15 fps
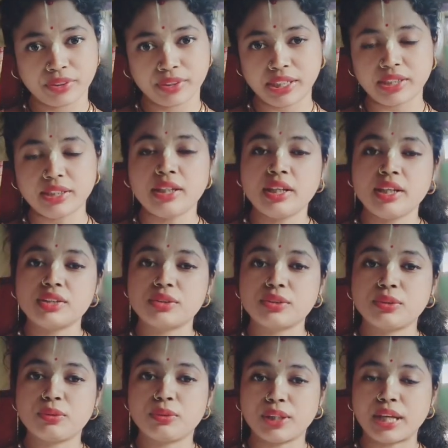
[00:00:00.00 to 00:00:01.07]
Right.
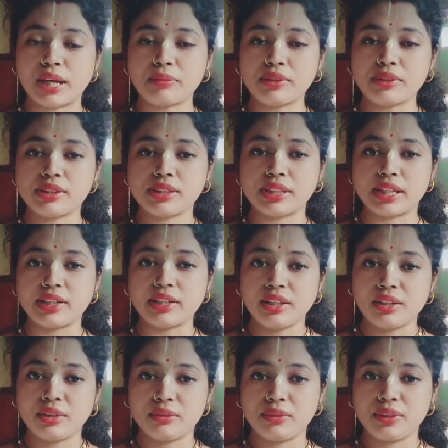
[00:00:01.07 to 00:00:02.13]
So what happens is that
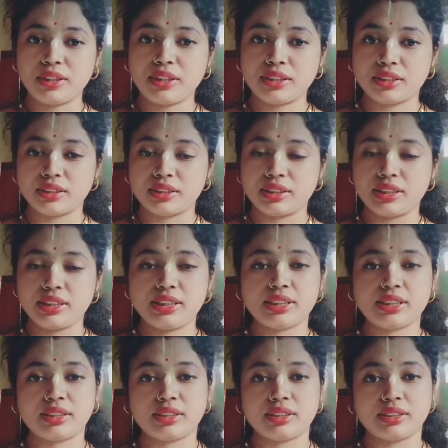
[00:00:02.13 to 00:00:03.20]

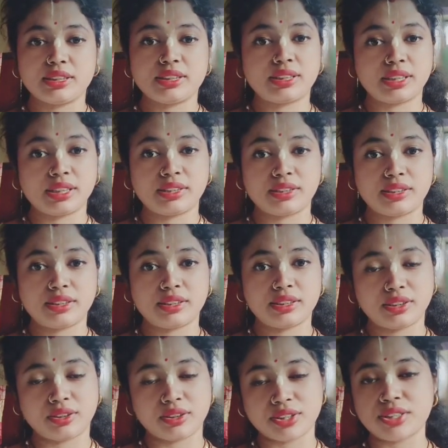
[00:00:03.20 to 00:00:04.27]
this in
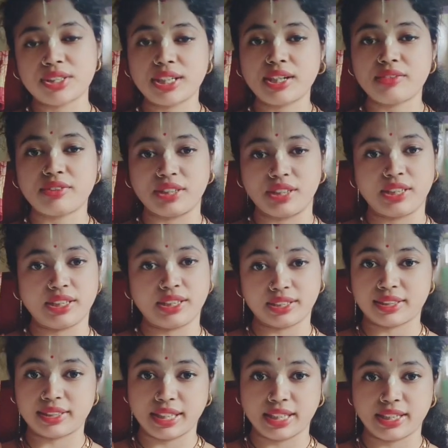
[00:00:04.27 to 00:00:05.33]
your CFT, it
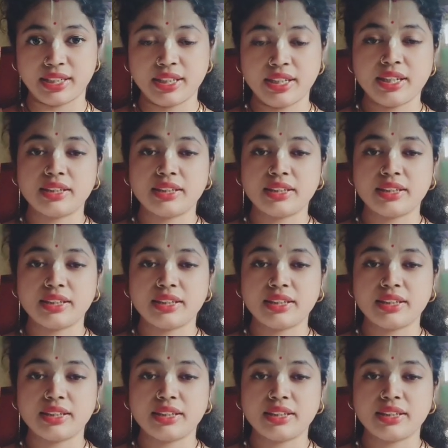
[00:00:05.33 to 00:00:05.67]
is said